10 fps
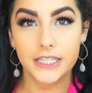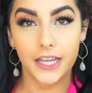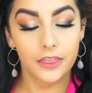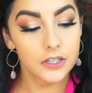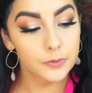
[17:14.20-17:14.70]
going to
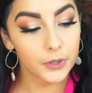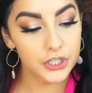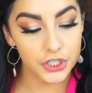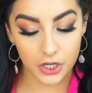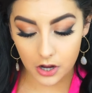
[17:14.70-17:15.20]
take this
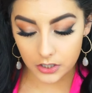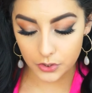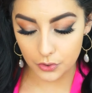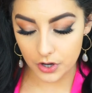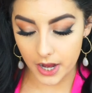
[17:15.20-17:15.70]
brush to
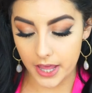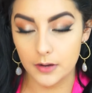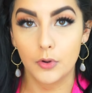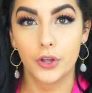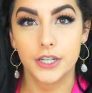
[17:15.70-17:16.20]
contour, and
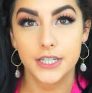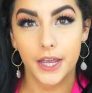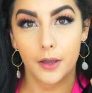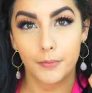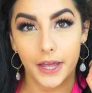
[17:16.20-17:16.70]
I'm going to
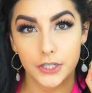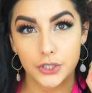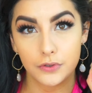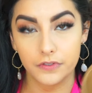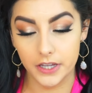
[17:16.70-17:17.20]
take my
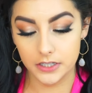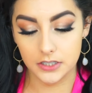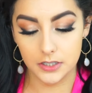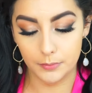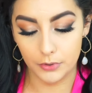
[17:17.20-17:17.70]
Too
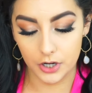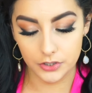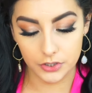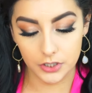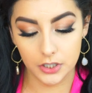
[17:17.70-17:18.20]
Faced
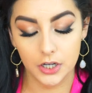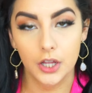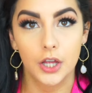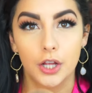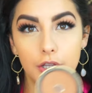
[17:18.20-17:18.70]
bronzer.
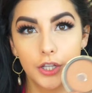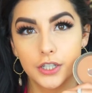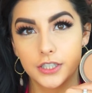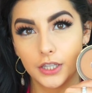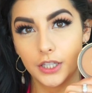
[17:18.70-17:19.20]

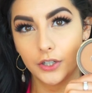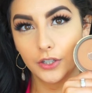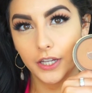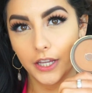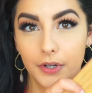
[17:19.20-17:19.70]
Looks a little
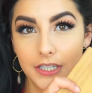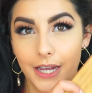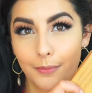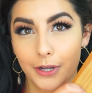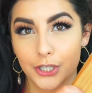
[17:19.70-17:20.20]
like, I'm going to
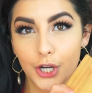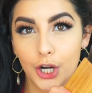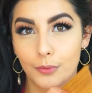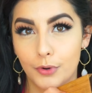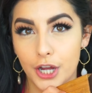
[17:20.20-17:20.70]
take my
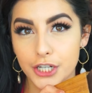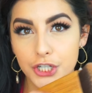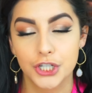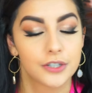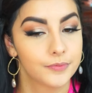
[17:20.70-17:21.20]
Tarte
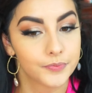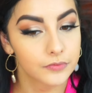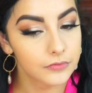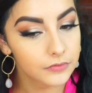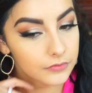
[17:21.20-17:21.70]
brush,
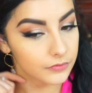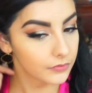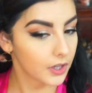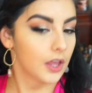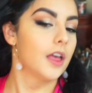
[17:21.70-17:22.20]

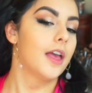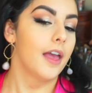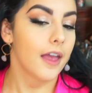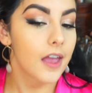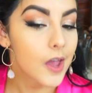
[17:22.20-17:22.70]

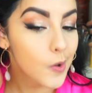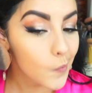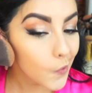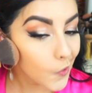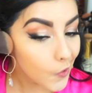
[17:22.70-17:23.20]
and
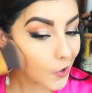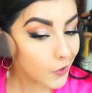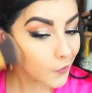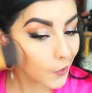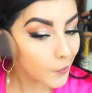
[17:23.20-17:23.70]
we're going to
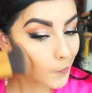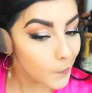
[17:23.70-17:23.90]
contour.